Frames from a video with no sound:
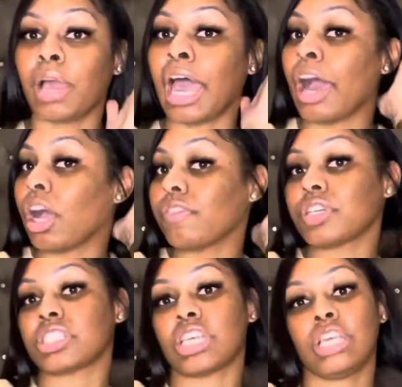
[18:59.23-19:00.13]
however
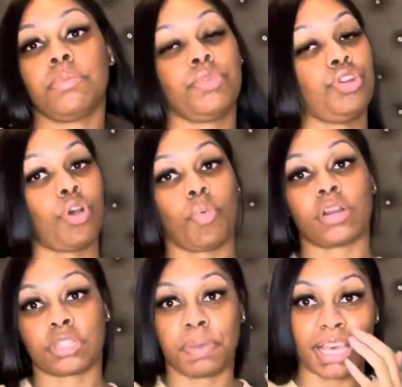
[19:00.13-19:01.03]
seem, you know,
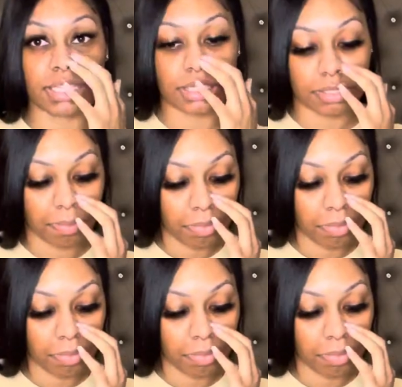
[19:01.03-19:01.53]
works best.